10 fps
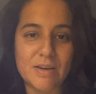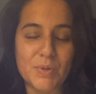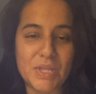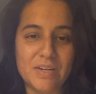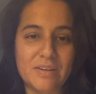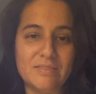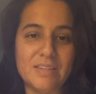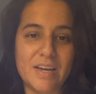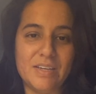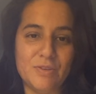out there
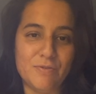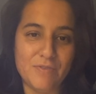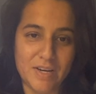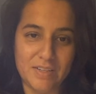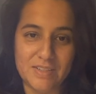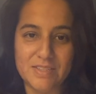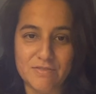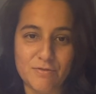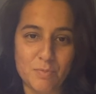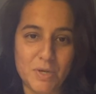that you find this
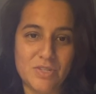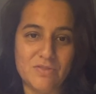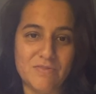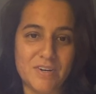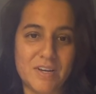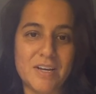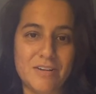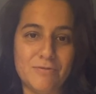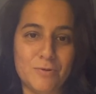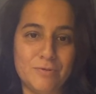information very
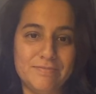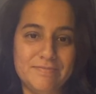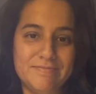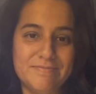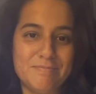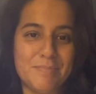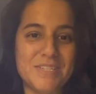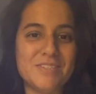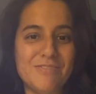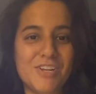helpful.
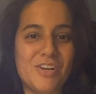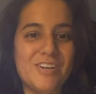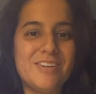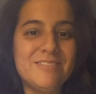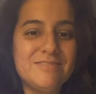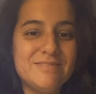Best of luck.